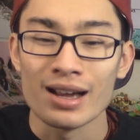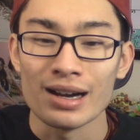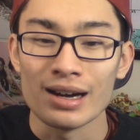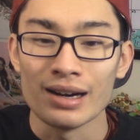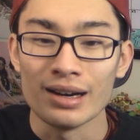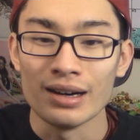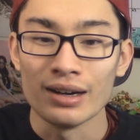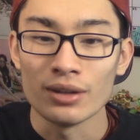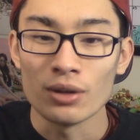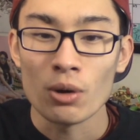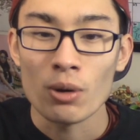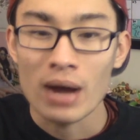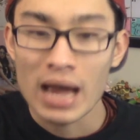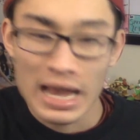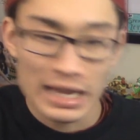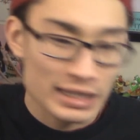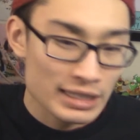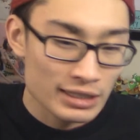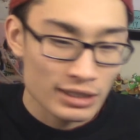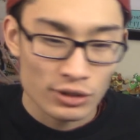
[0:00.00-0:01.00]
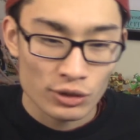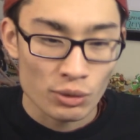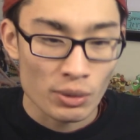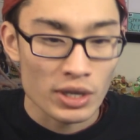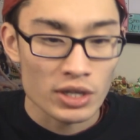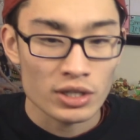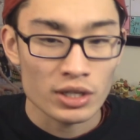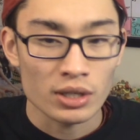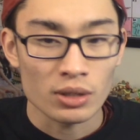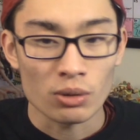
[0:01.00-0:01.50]
the whole EXE
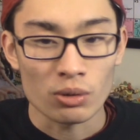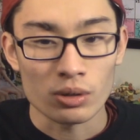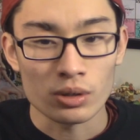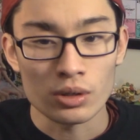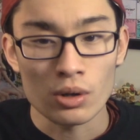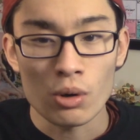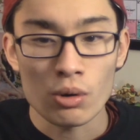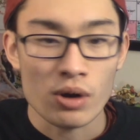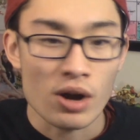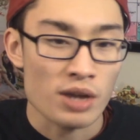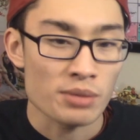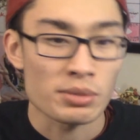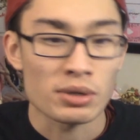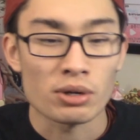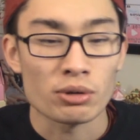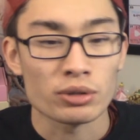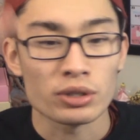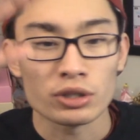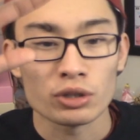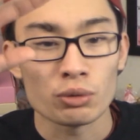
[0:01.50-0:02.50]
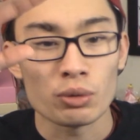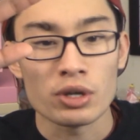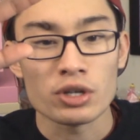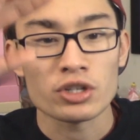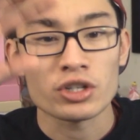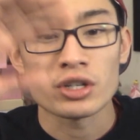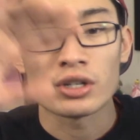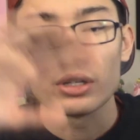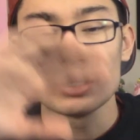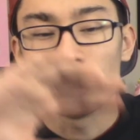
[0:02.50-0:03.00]
situation or the whole Cosmic Girls
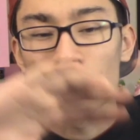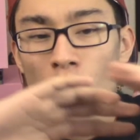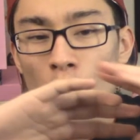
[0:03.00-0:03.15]
situation.